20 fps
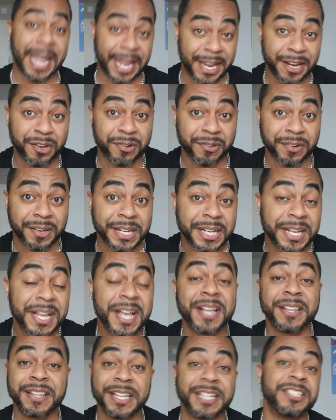
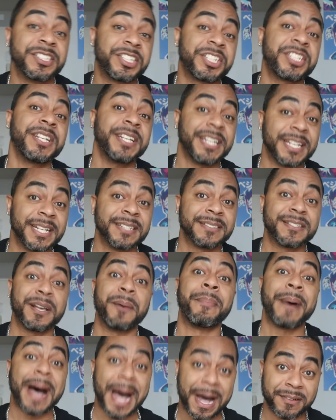angry than she is
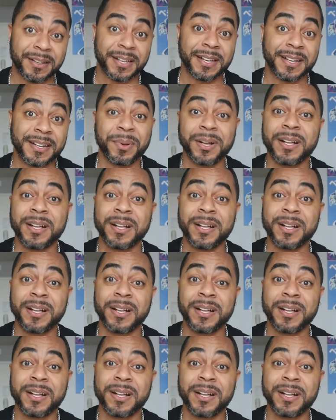about it.